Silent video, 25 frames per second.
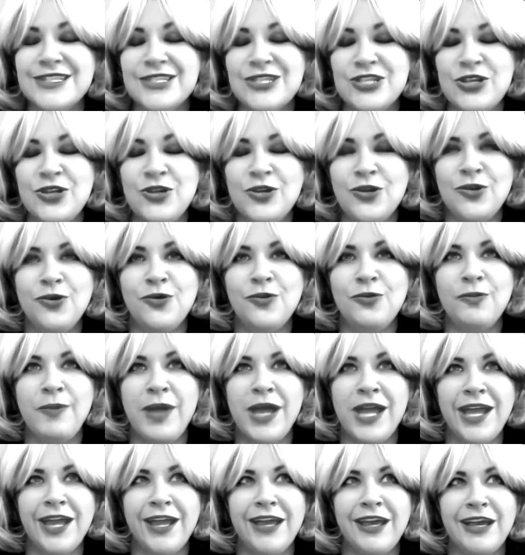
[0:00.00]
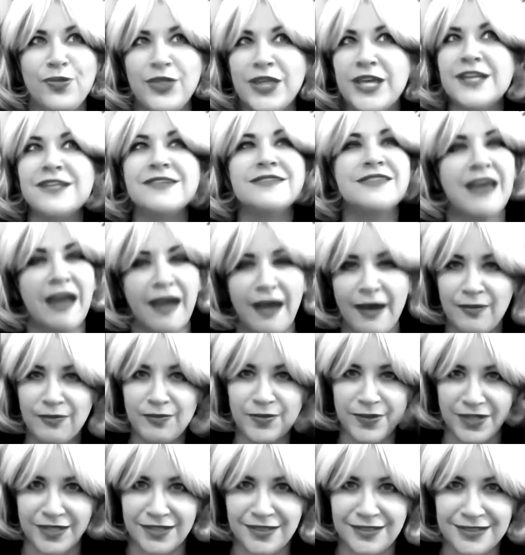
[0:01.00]
to make things
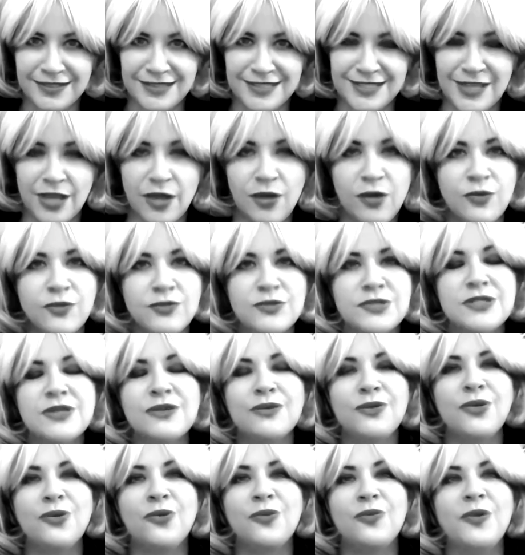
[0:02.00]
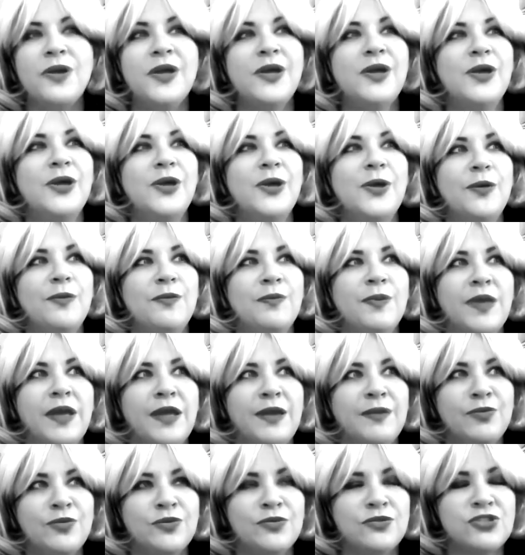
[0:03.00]
happen. So to be
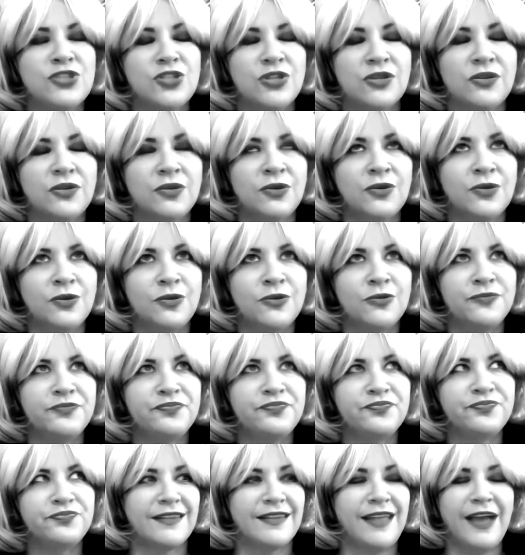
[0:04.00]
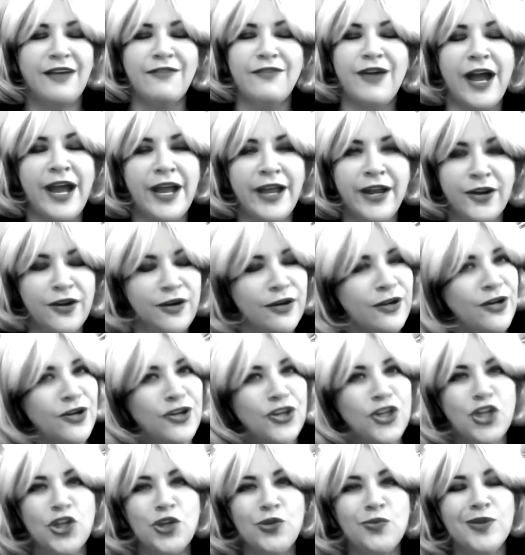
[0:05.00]
able to have higher
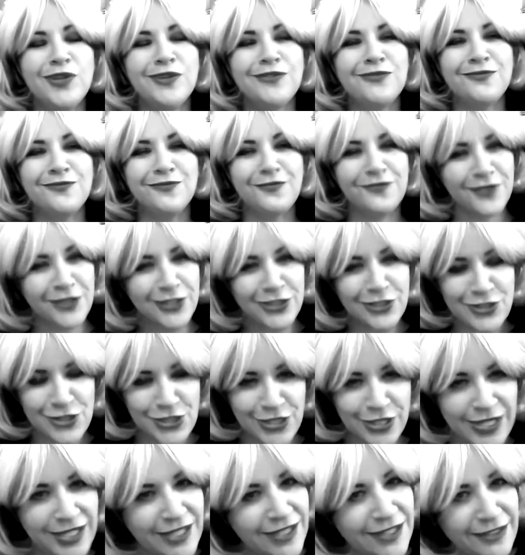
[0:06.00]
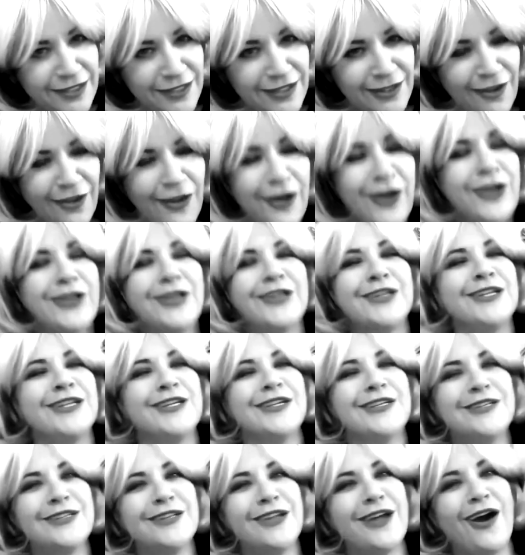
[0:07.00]
human functioning
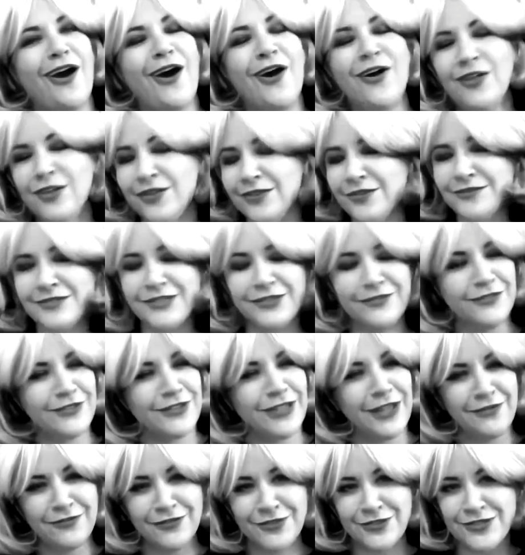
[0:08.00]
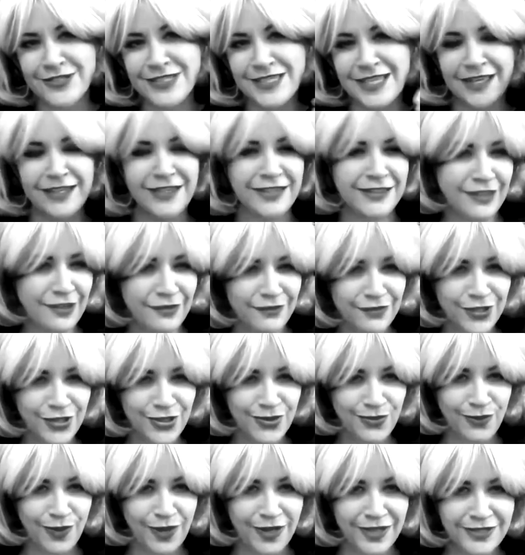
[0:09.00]
on all different levels, any level
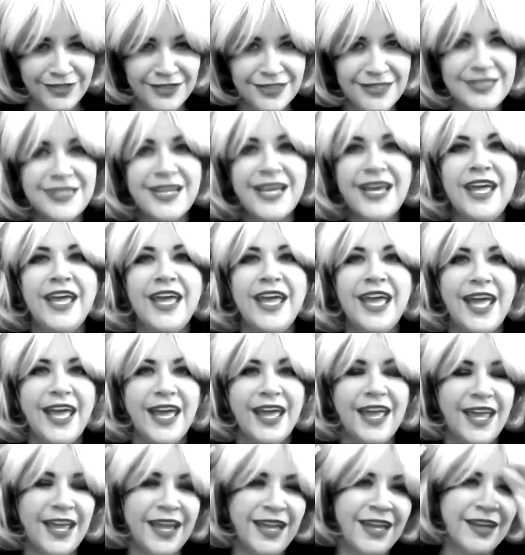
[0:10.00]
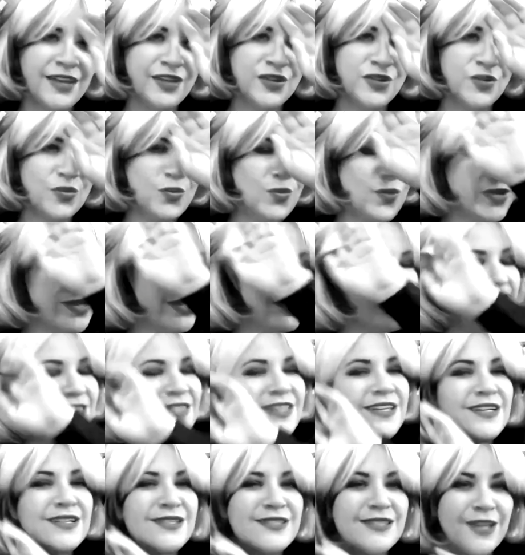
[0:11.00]
you want. And one of the
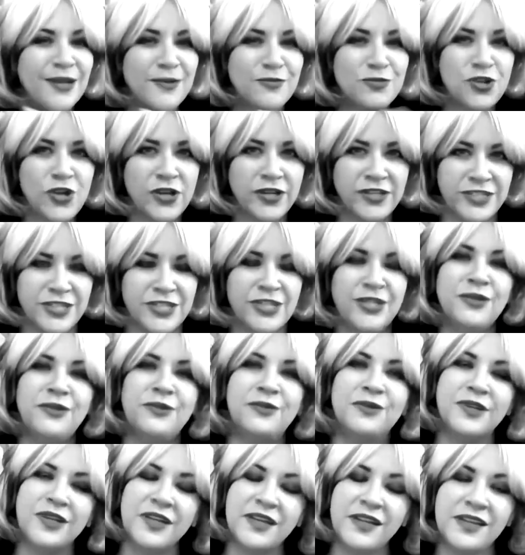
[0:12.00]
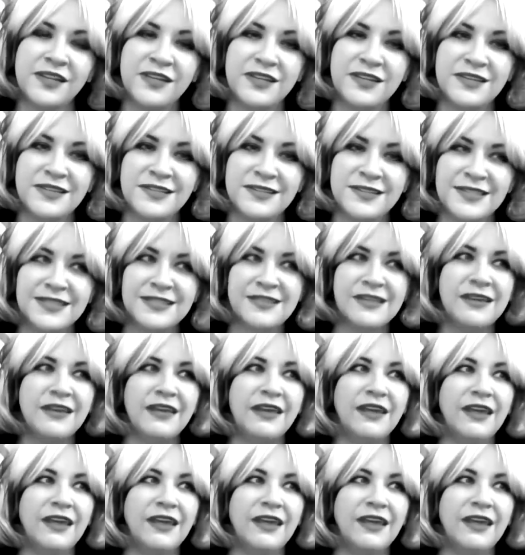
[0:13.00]
things that I'm trying to do is